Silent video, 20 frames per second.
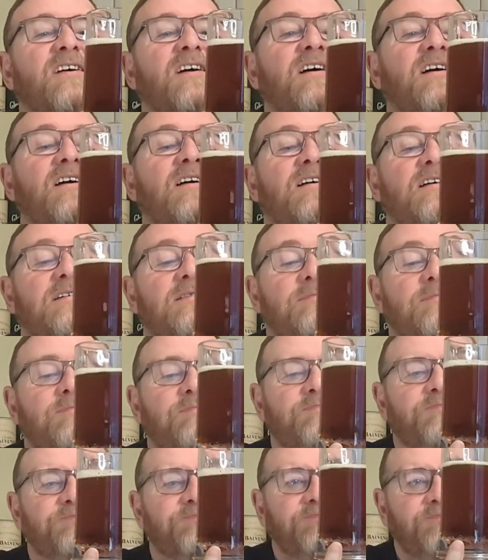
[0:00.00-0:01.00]

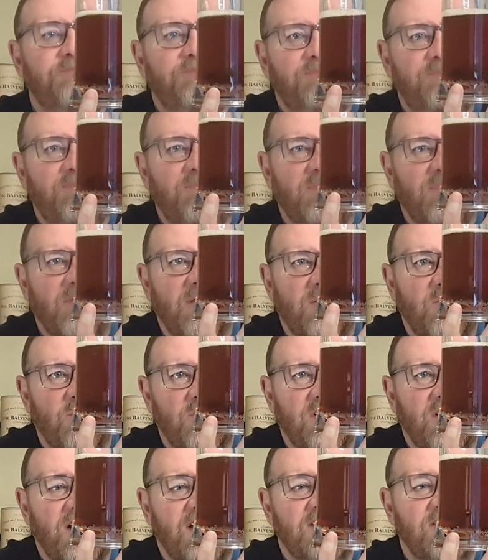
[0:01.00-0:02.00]

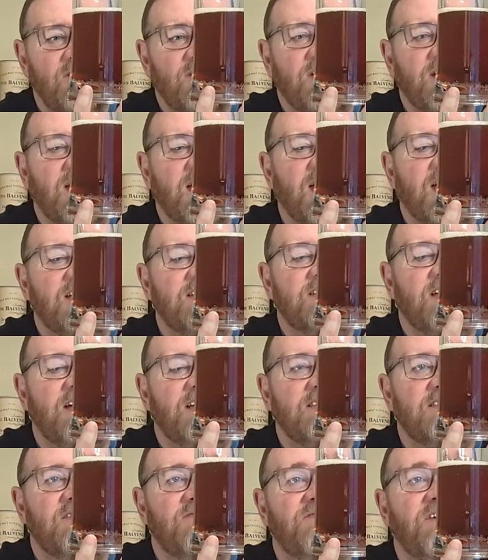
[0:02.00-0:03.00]
What you're actually going to get is that
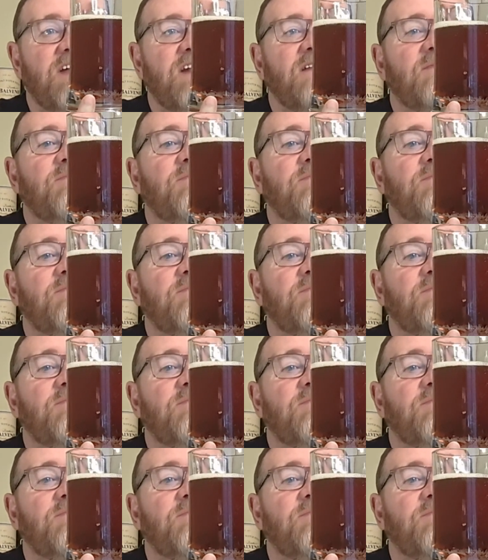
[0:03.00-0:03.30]
as a final